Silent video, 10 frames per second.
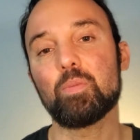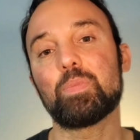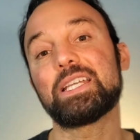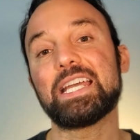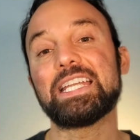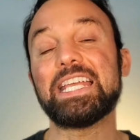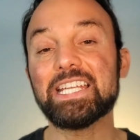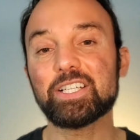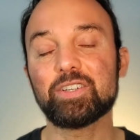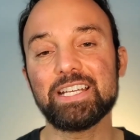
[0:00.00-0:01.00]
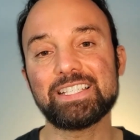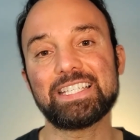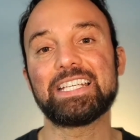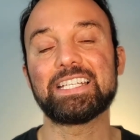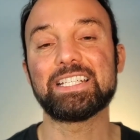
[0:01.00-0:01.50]
but an increase
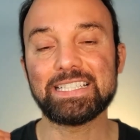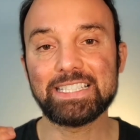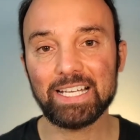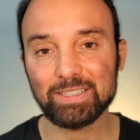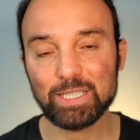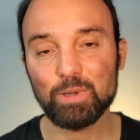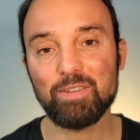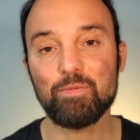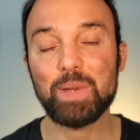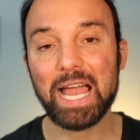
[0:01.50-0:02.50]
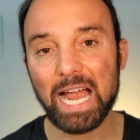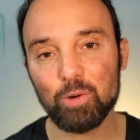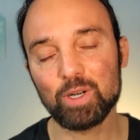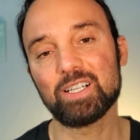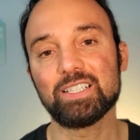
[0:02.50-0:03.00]
in delta wave
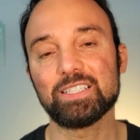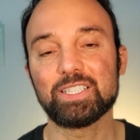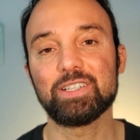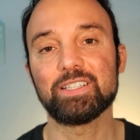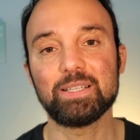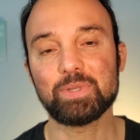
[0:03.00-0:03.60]
power during deep